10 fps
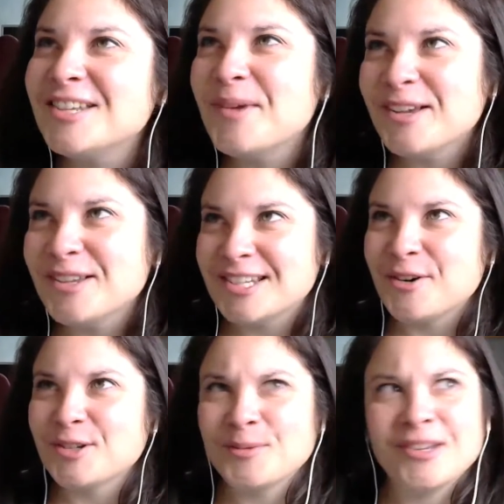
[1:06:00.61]
a male
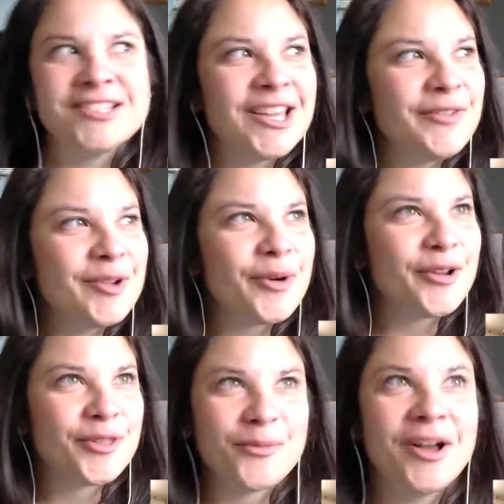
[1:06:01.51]
seahorse. Well, it's giving
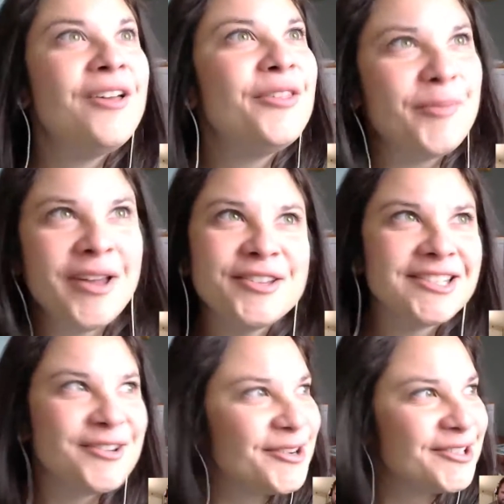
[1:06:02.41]
birth. Well, the male
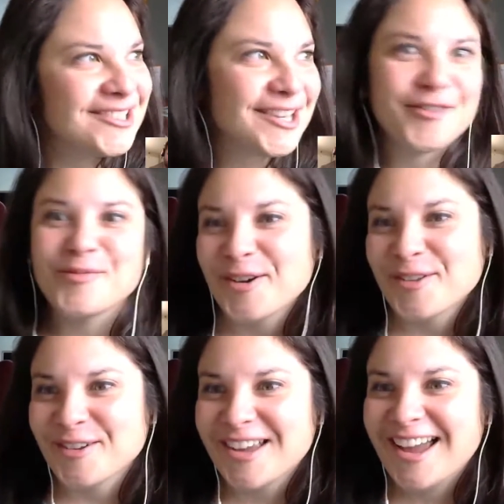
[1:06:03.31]
seahorses give birth,
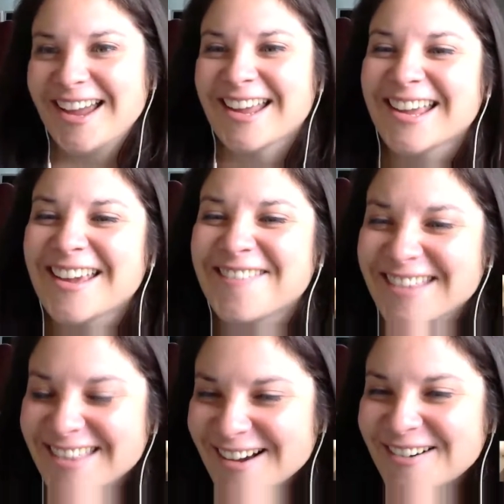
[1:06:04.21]
okay? Even though